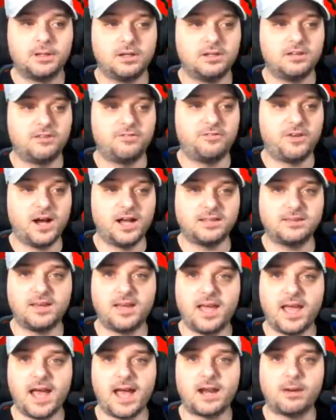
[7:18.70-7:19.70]

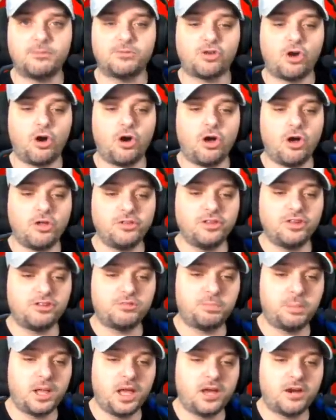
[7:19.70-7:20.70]
Davante Adams, all these
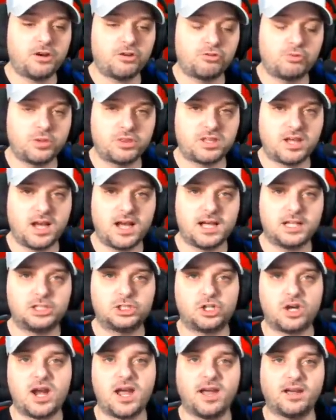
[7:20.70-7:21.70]
players with
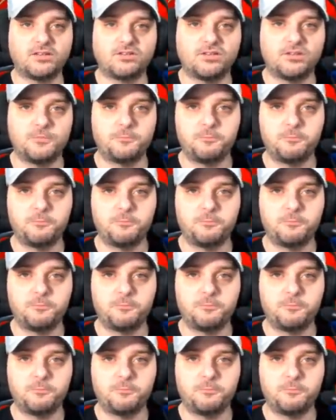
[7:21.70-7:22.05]
contracts.